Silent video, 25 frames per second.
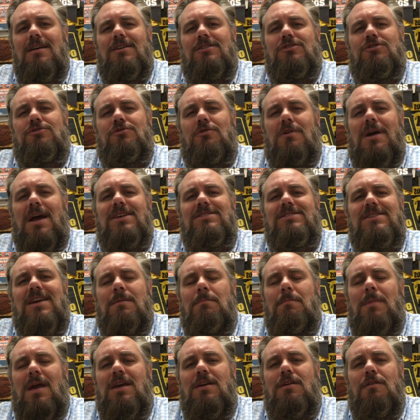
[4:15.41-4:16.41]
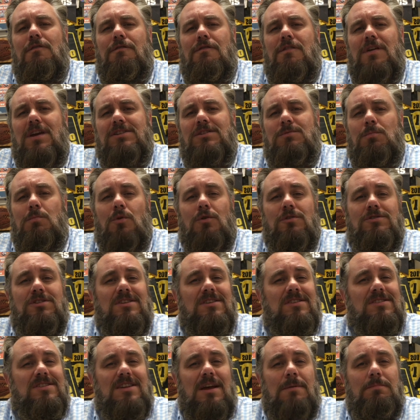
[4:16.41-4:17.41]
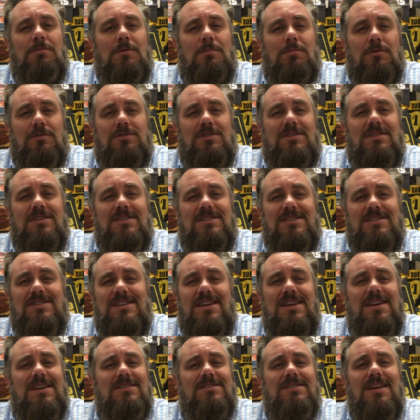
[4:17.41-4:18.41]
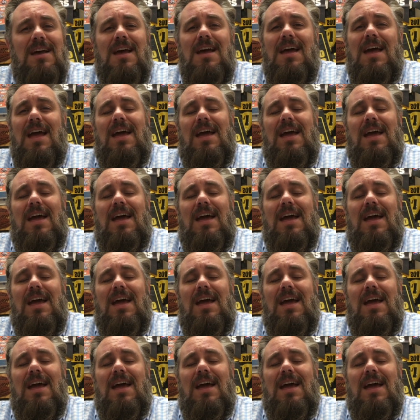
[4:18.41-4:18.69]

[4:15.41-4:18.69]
Stress can make your fish more susceptible to disease,